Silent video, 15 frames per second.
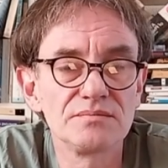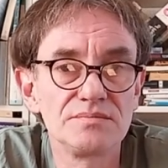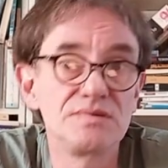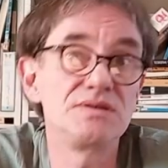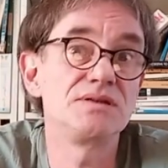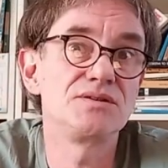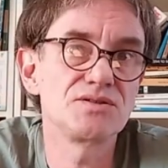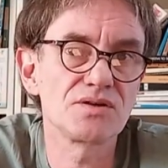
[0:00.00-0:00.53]

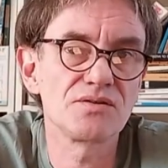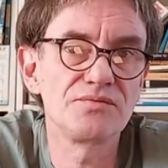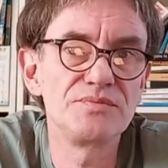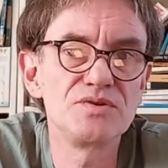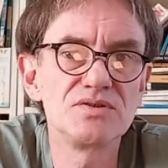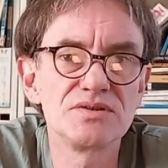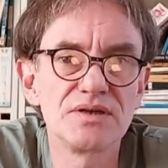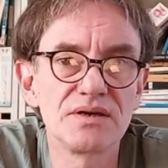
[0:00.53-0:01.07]
teacher,
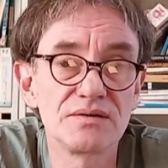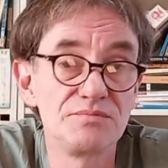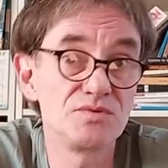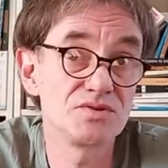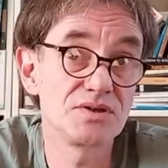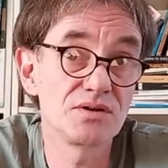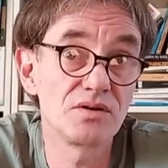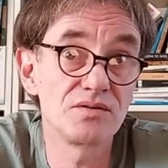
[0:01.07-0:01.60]

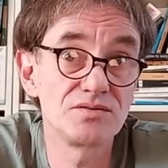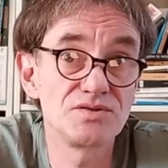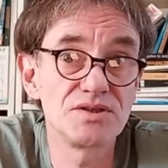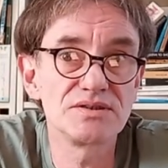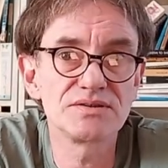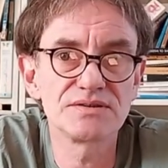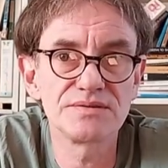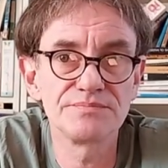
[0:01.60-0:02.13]

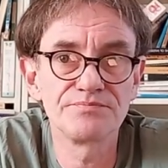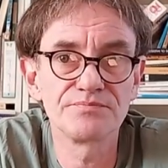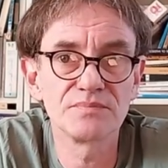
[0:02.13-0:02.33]
musicologist.